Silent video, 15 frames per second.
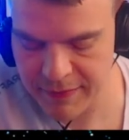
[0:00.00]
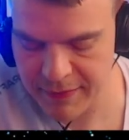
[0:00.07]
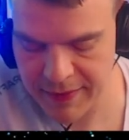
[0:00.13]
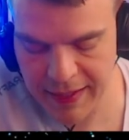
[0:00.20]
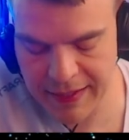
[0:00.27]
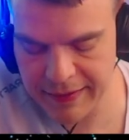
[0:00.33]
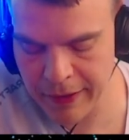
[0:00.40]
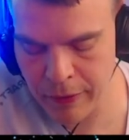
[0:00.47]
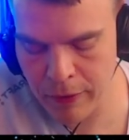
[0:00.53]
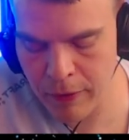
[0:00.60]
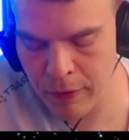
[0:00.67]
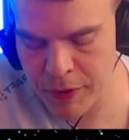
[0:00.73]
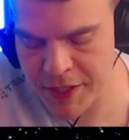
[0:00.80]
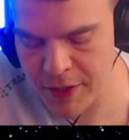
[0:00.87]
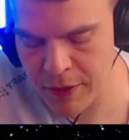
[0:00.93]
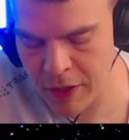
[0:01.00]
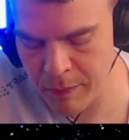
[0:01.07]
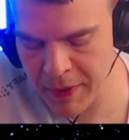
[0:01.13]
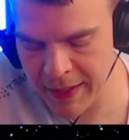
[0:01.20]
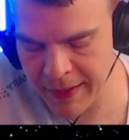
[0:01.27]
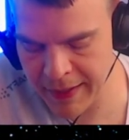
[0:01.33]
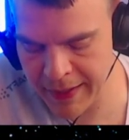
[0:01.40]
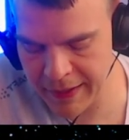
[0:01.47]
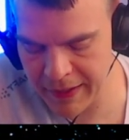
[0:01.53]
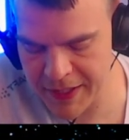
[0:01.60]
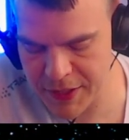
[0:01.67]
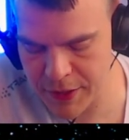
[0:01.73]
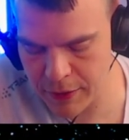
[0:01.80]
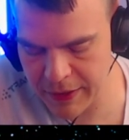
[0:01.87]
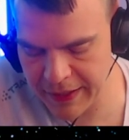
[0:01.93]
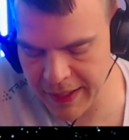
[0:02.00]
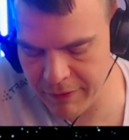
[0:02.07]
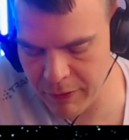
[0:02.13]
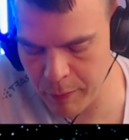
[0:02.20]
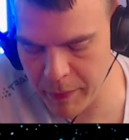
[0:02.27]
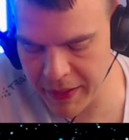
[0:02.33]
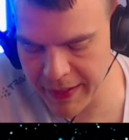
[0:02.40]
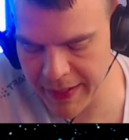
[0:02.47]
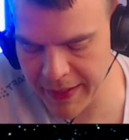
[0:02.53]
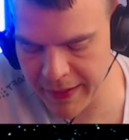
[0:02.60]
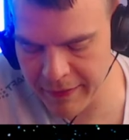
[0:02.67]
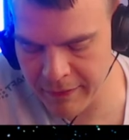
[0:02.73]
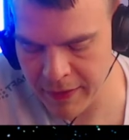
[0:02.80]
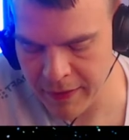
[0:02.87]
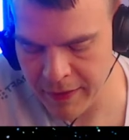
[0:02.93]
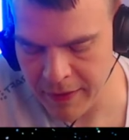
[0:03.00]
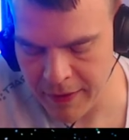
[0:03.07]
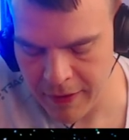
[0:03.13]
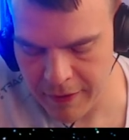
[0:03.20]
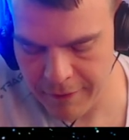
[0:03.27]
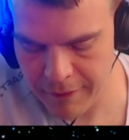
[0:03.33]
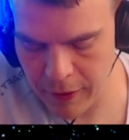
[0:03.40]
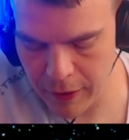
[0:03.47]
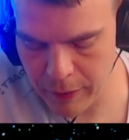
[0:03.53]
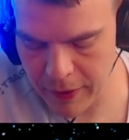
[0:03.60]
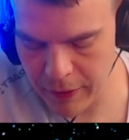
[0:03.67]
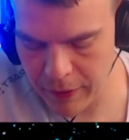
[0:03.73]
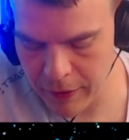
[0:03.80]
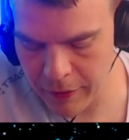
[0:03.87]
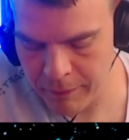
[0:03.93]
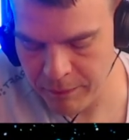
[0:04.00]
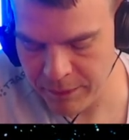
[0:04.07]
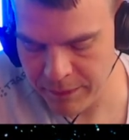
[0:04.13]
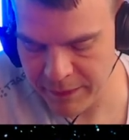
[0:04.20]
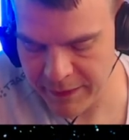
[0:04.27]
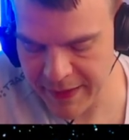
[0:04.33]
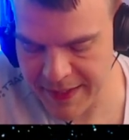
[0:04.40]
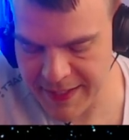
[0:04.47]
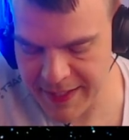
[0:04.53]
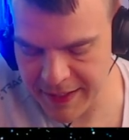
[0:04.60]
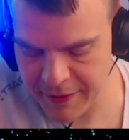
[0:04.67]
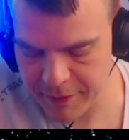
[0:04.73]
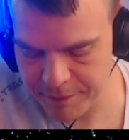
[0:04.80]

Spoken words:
the entire course is going to be in English so that everybody can follow along. That's it.